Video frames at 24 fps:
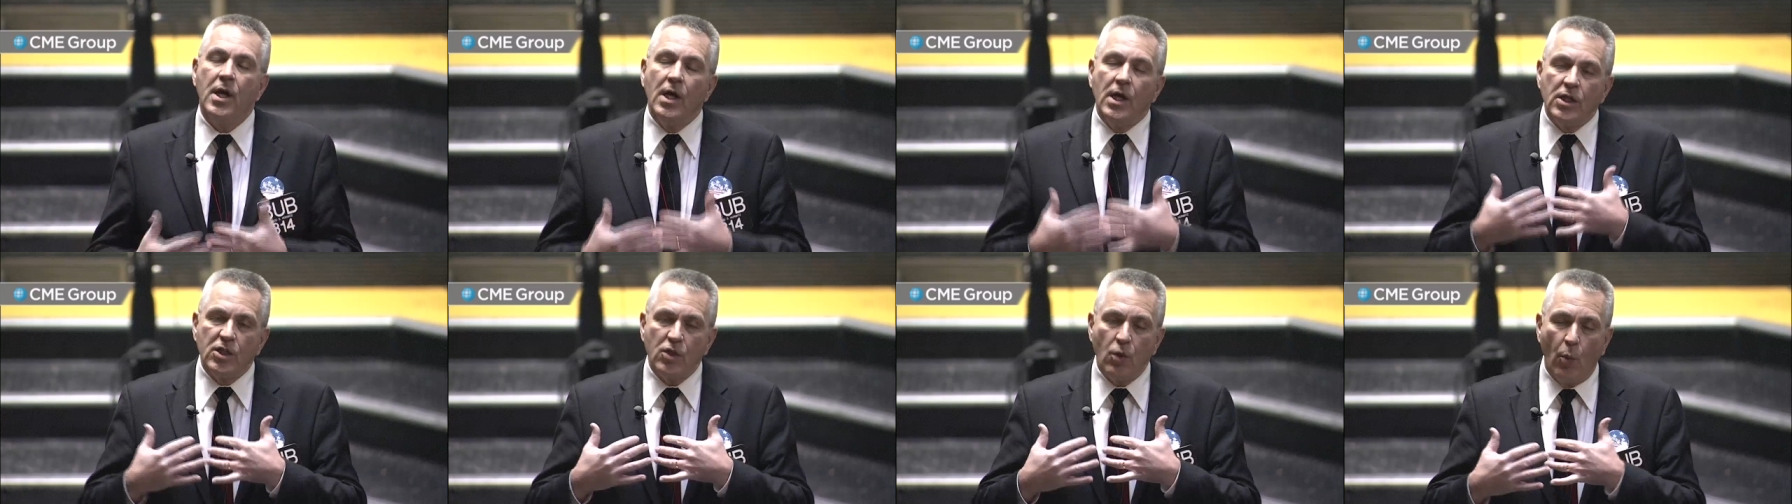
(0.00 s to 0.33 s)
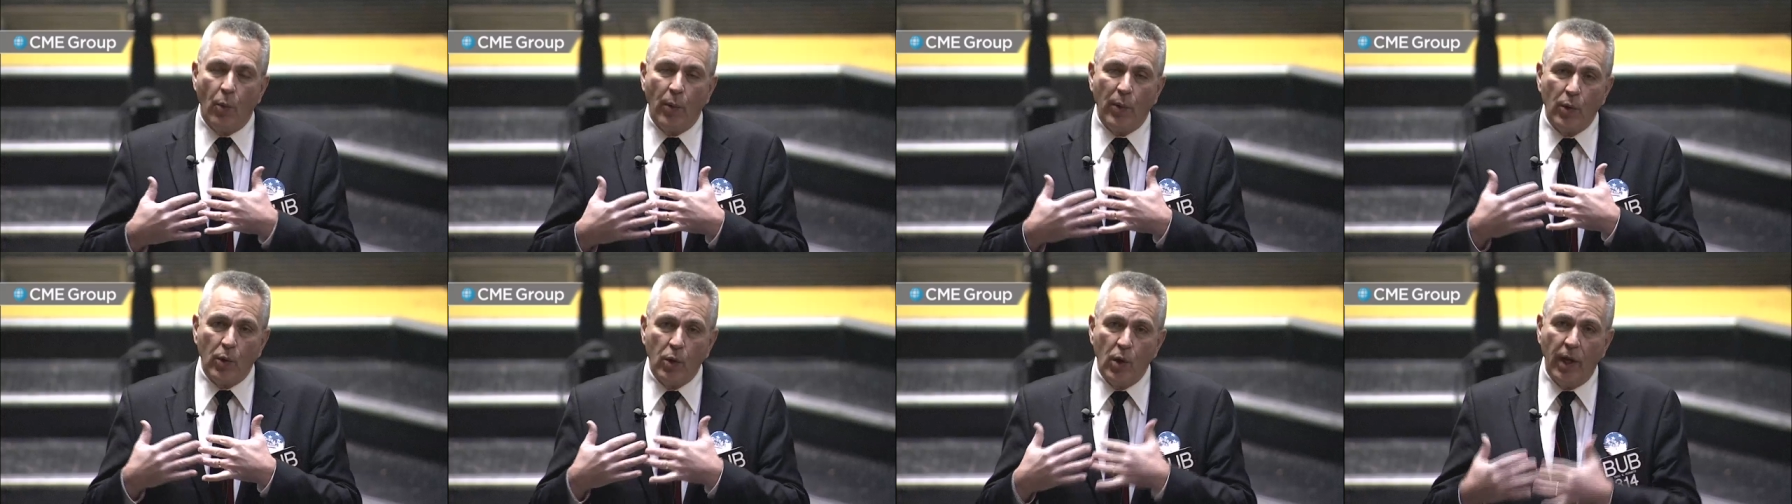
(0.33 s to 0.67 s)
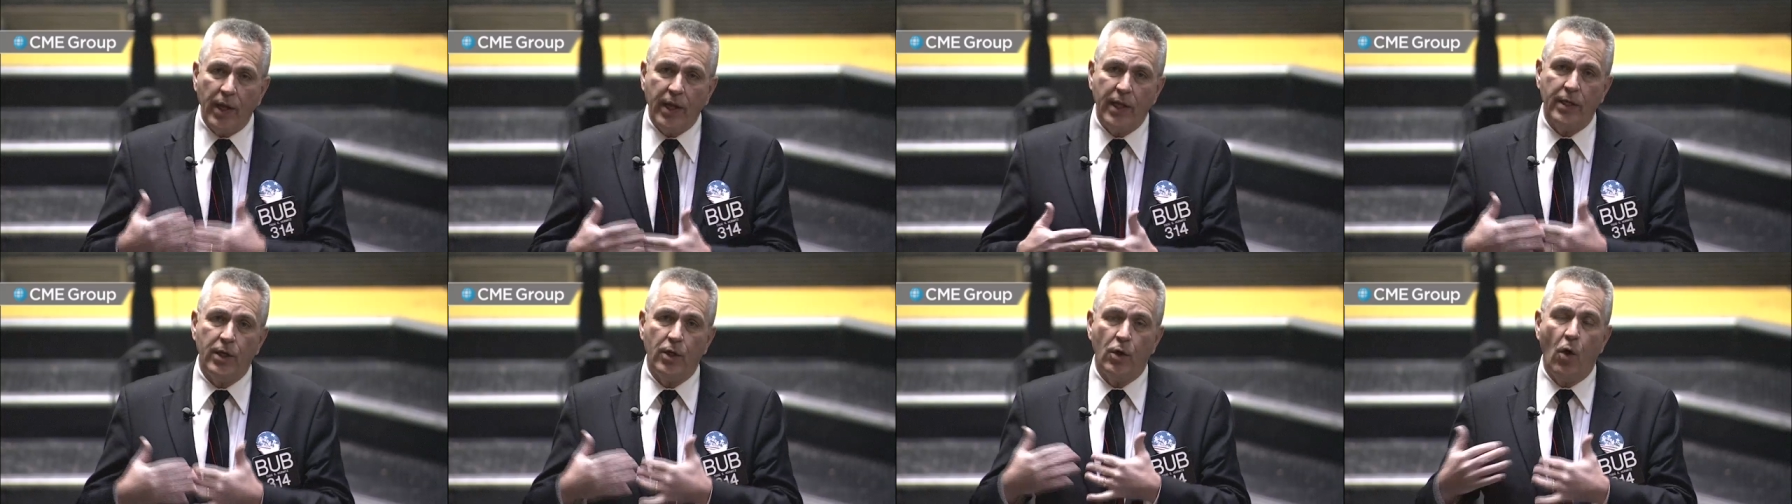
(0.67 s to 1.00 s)
So when we
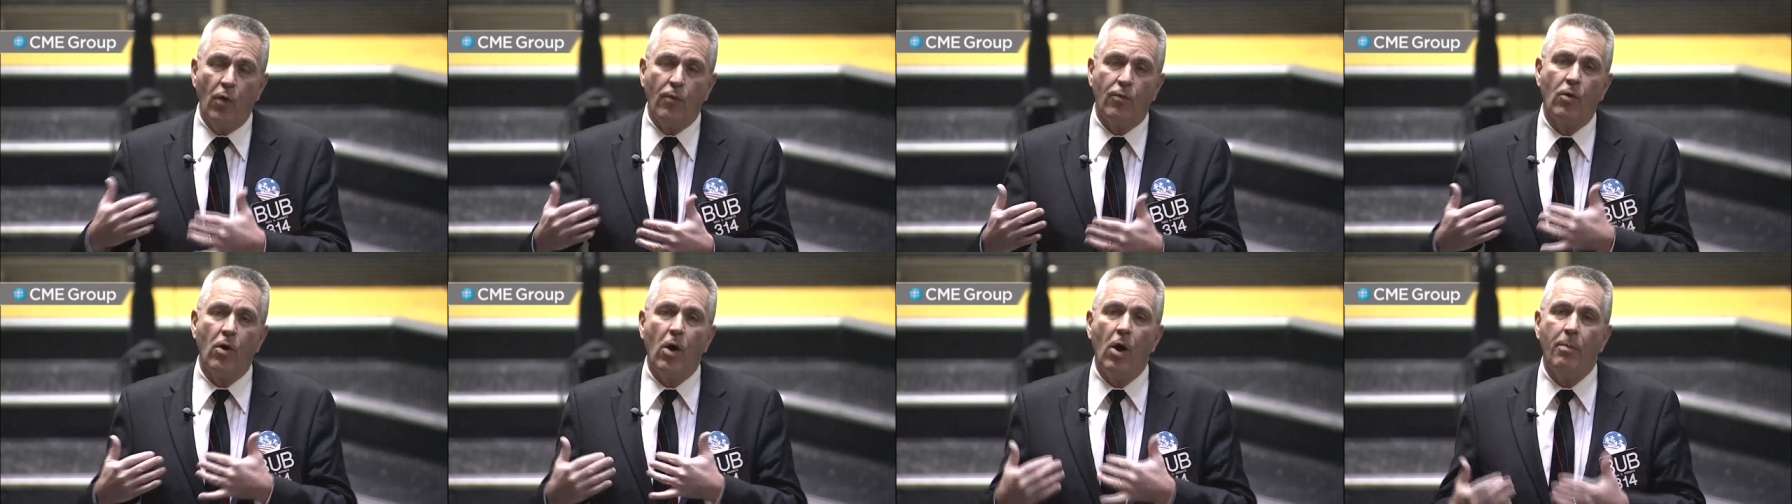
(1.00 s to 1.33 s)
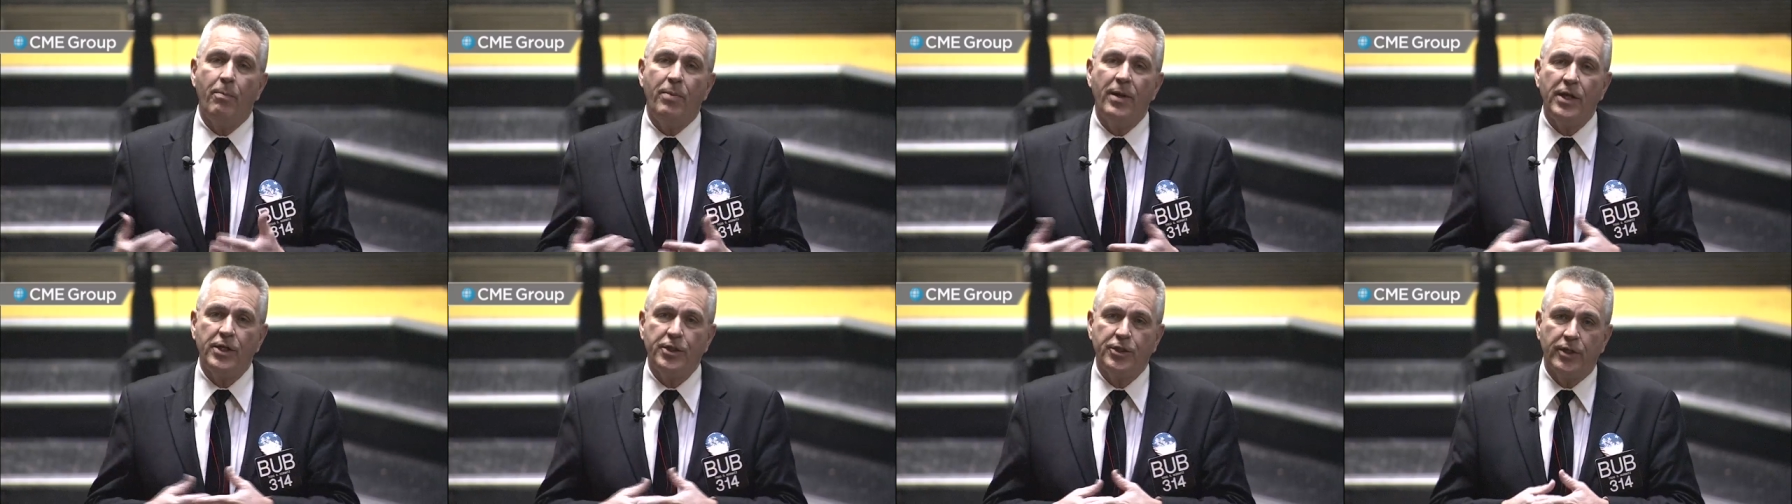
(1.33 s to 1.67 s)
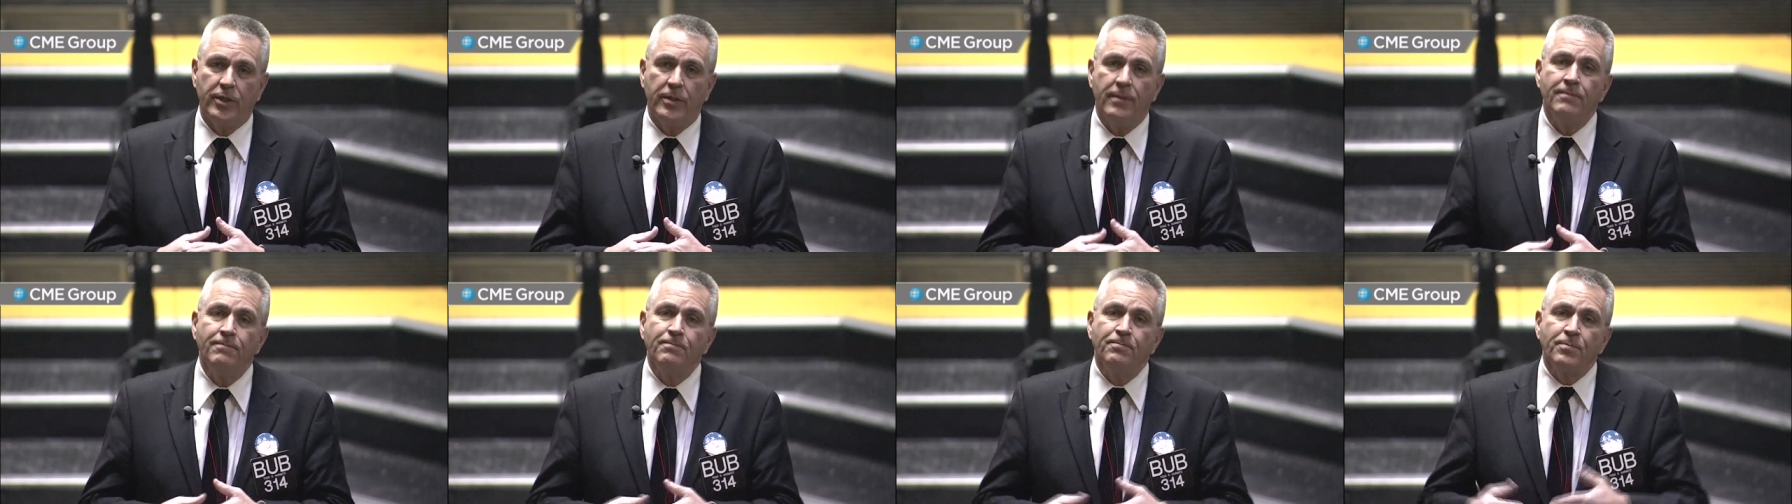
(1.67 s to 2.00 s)
look at an overall
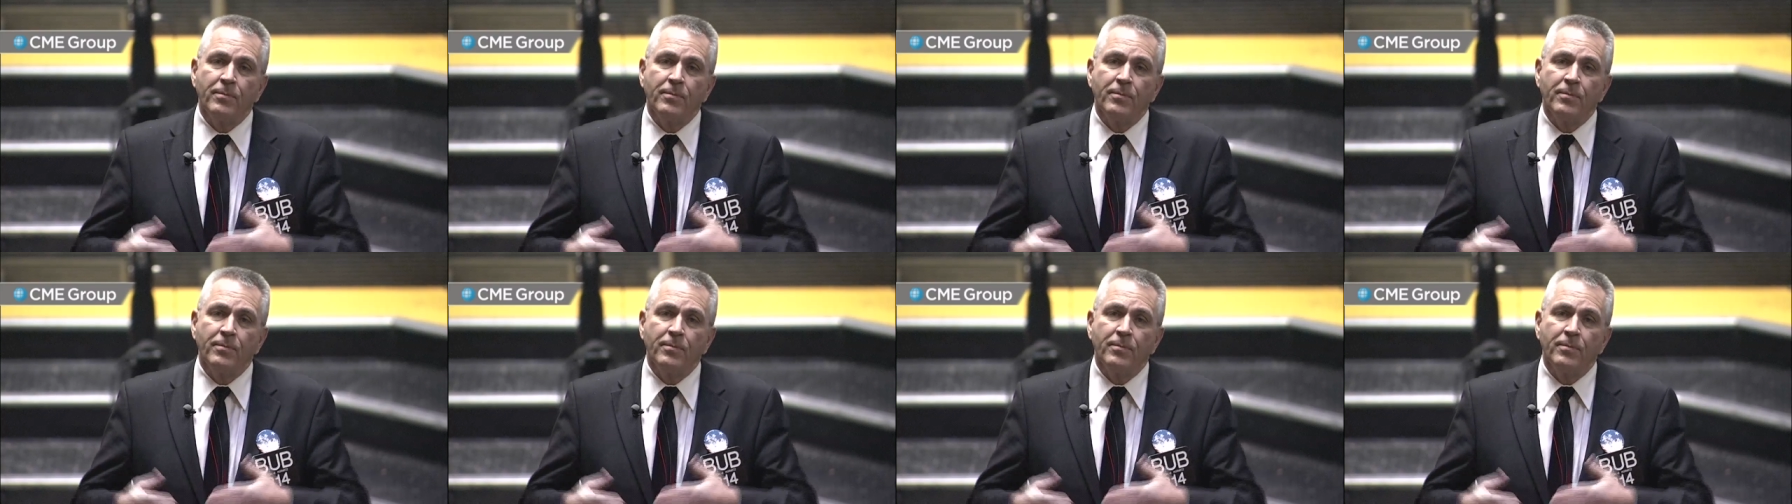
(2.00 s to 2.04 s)
picture,